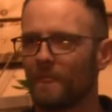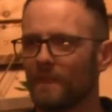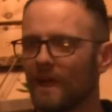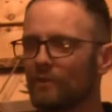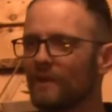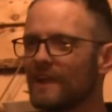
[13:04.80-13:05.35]

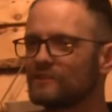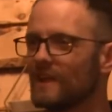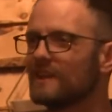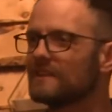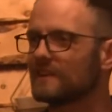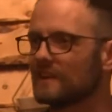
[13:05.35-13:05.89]
How do we get to
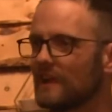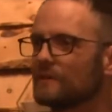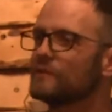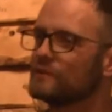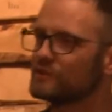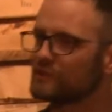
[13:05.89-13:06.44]
anything in life?
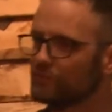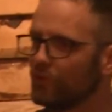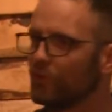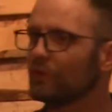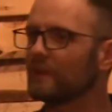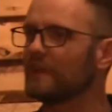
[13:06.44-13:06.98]

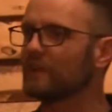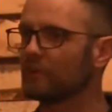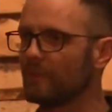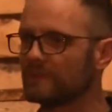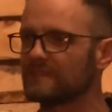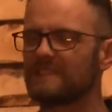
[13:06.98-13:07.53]
Small,
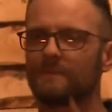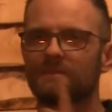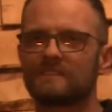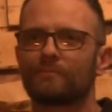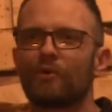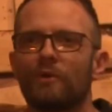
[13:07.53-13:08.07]
incremental steps. Here's
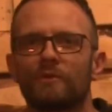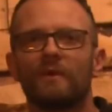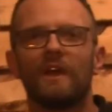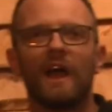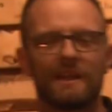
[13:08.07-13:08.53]
the problem. I